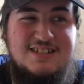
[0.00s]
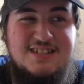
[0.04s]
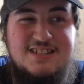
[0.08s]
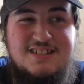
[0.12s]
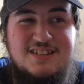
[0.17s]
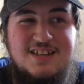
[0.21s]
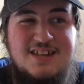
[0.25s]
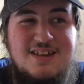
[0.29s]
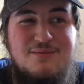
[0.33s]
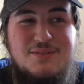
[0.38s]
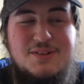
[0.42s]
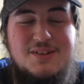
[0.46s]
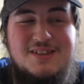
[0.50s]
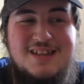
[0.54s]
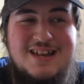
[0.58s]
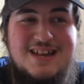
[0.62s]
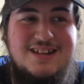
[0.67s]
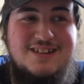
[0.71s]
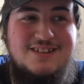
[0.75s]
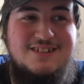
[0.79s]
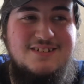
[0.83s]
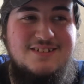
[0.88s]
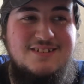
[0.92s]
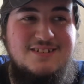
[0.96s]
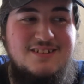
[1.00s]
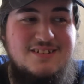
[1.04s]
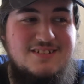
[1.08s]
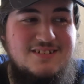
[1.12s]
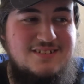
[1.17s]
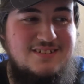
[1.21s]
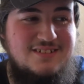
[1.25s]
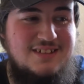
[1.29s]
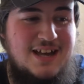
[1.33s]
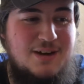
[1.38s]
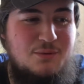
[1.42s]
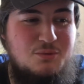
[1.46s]
and even then,
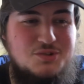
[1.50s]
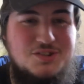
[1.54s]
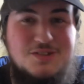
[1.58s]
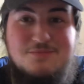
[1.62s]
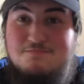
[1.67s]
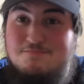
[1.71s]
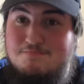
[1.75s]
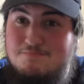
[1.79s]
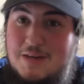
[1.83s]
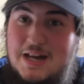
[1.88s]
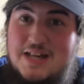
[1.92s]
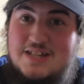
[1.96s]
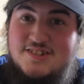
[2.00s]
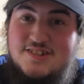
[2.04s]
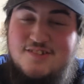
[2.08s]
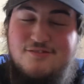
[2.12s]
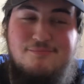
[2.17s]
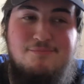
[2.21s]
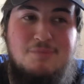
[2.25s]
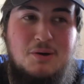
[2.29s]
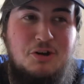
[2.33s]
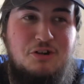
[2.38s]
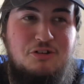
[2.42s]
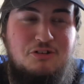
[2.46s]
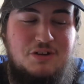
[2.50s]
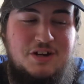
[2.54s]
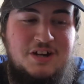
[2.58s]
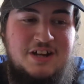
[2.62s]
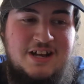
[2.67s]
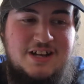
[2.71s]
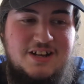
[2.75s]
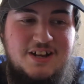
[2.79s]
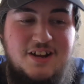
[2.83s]
that was a massive bottle I had.